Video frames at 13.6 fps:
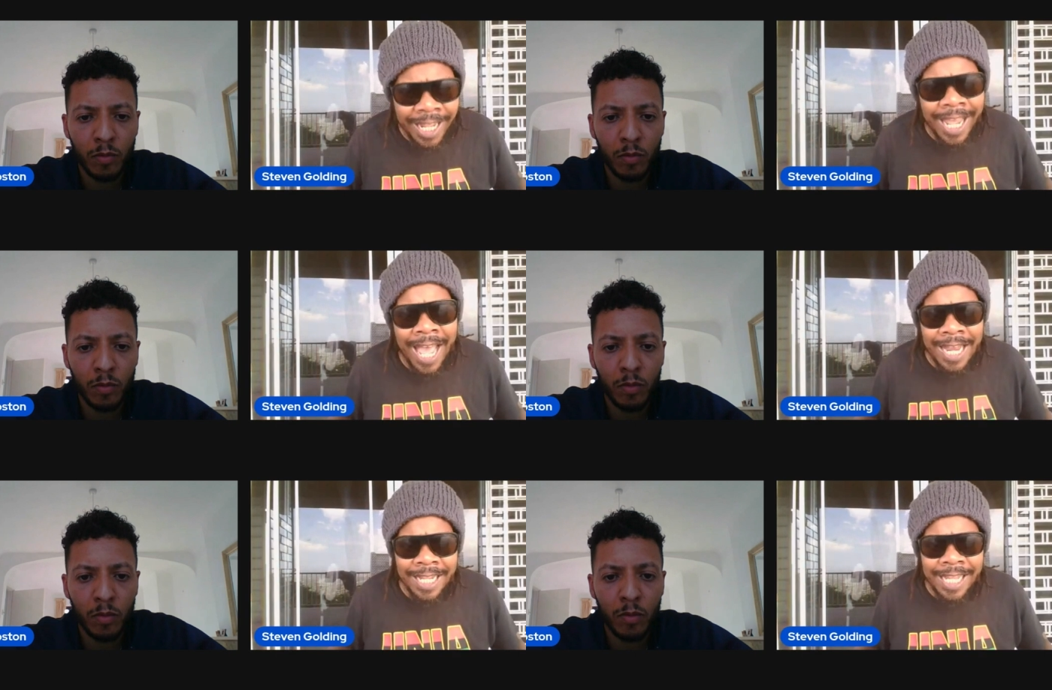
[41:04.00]

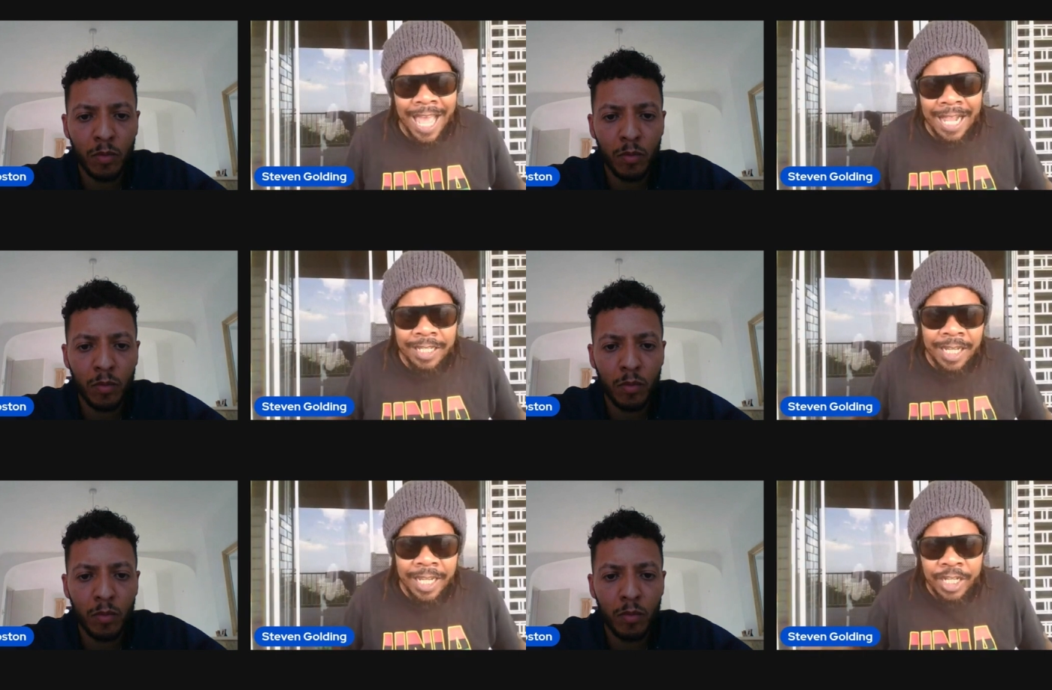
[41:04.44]
Speaker 1: had a
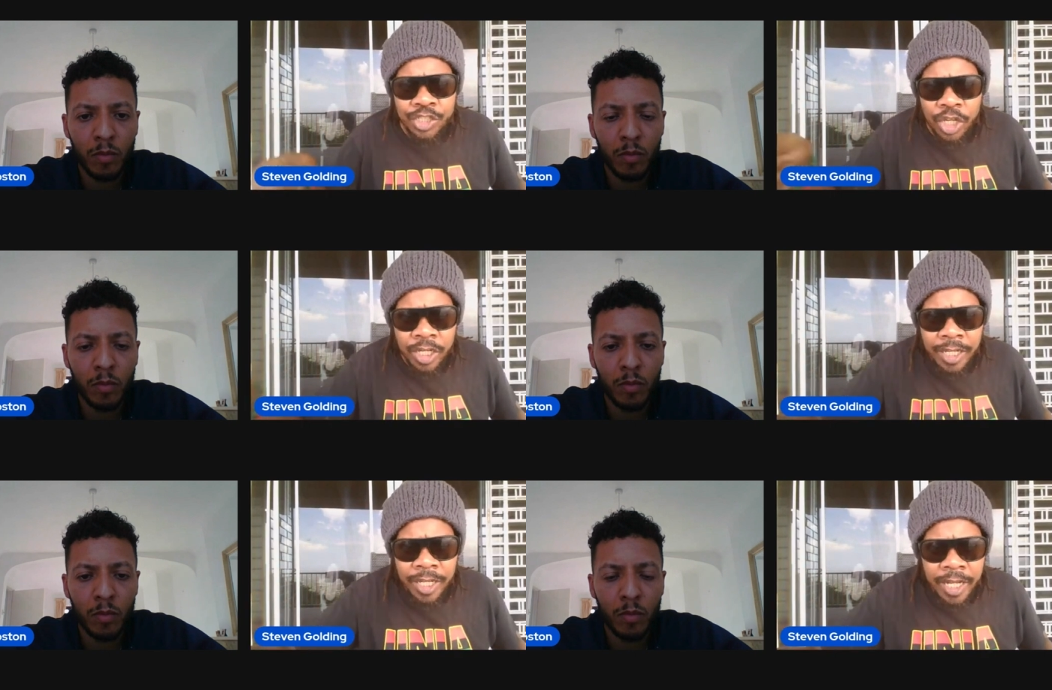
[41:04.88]
calculation
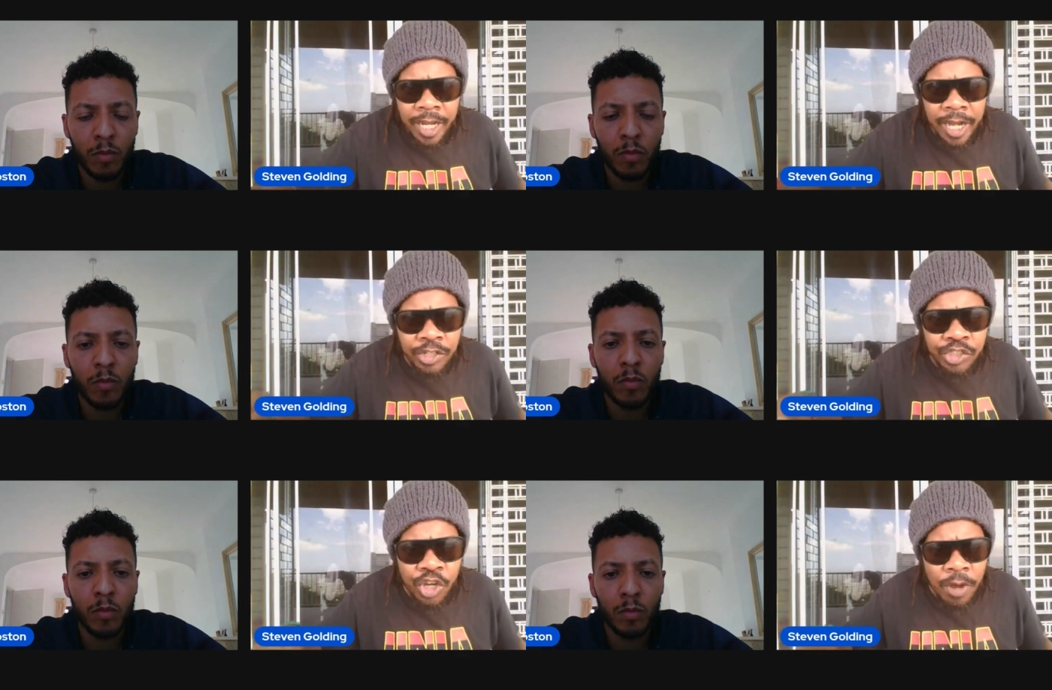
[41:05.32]

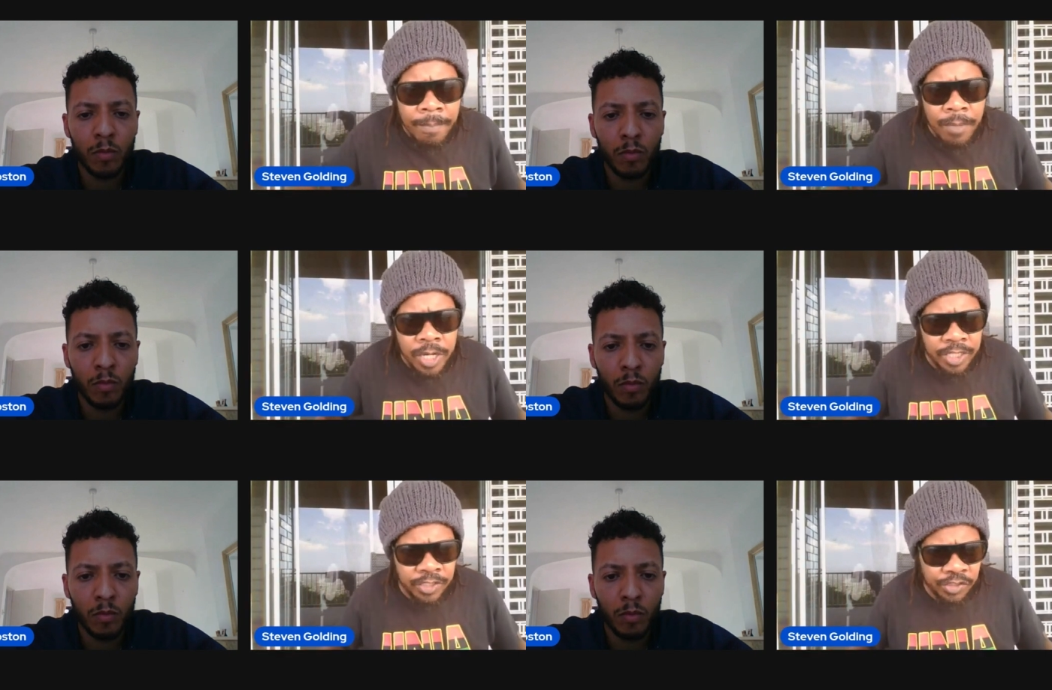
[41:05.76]
Here's your
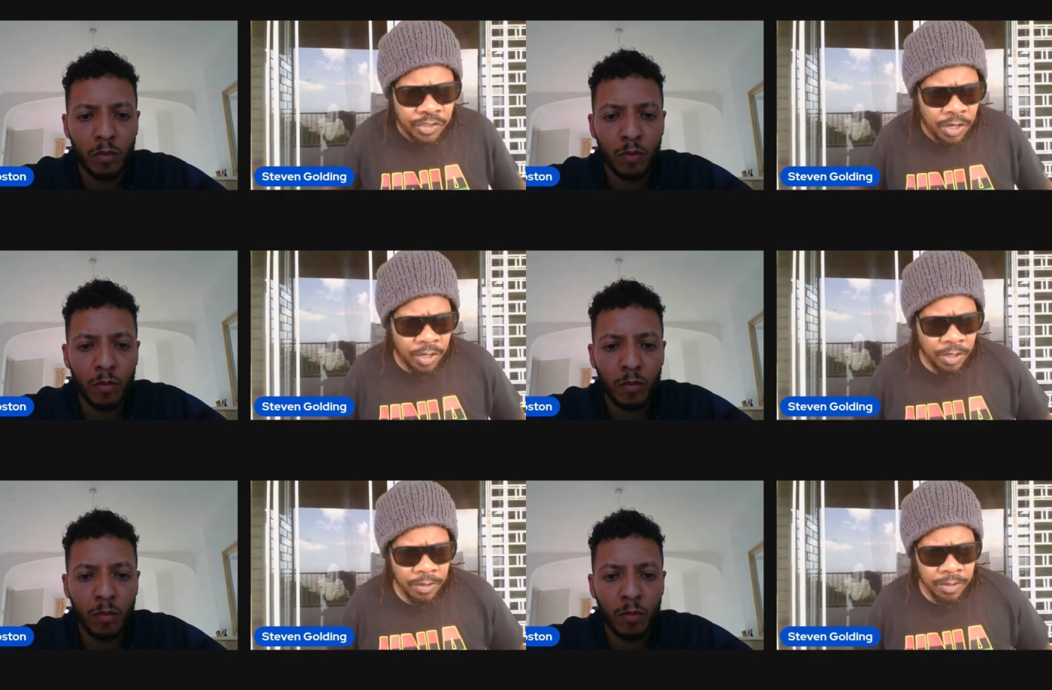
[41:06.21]
money, sir.